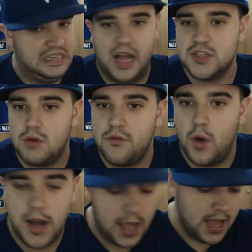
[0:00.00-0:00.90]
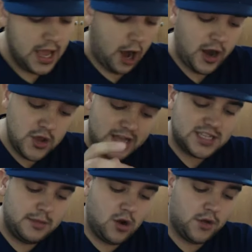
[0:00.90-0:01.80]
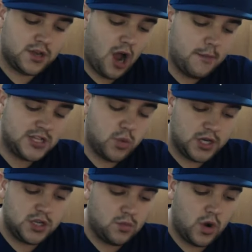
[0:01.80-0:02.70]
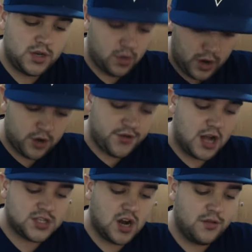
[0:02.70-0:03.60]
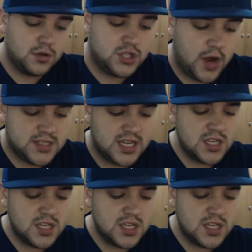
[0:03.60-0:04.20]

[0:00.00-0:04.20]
That's a rough one. All right, you guys, let me know in the comments what your thoughts on those 2 guys.